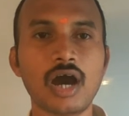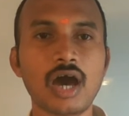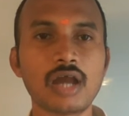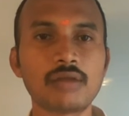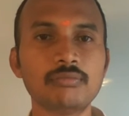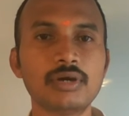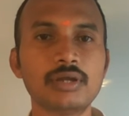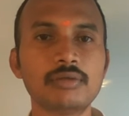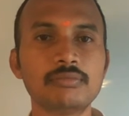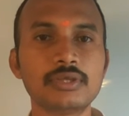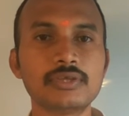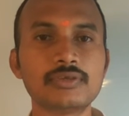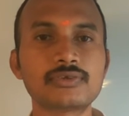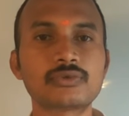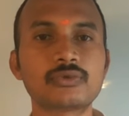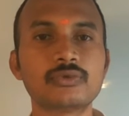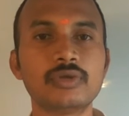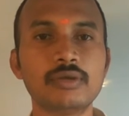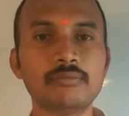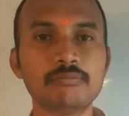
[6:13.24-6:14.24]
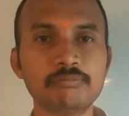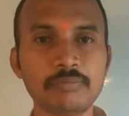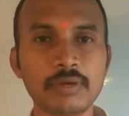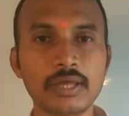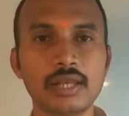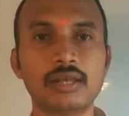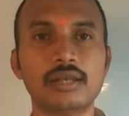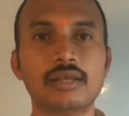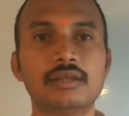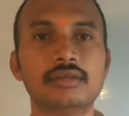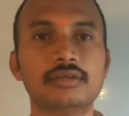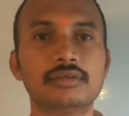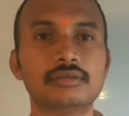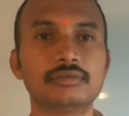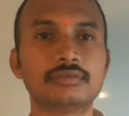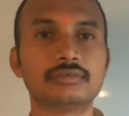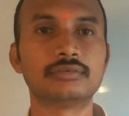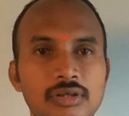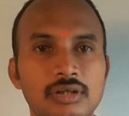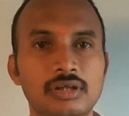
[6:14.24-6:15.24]
Hormone means to impel.
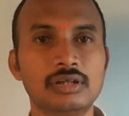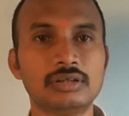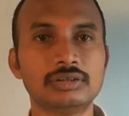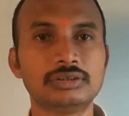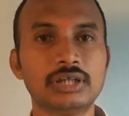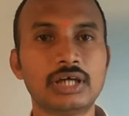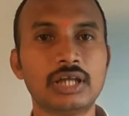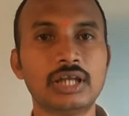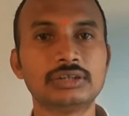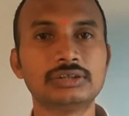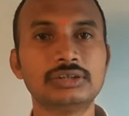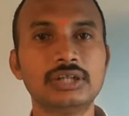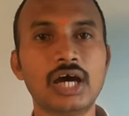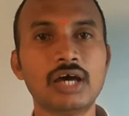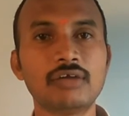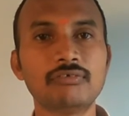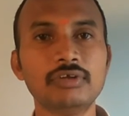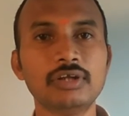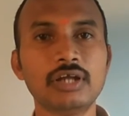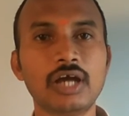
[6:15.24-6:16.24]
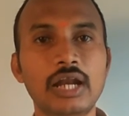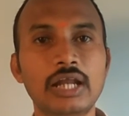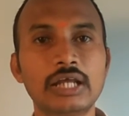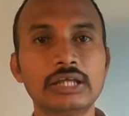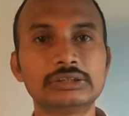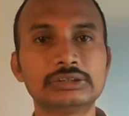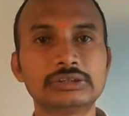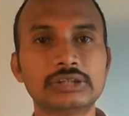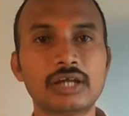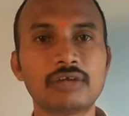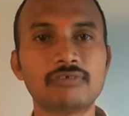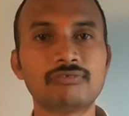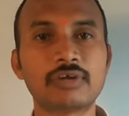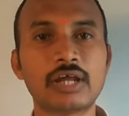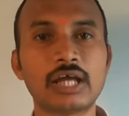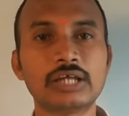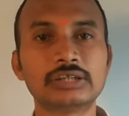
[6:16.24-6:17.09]
Charles Darwin and his son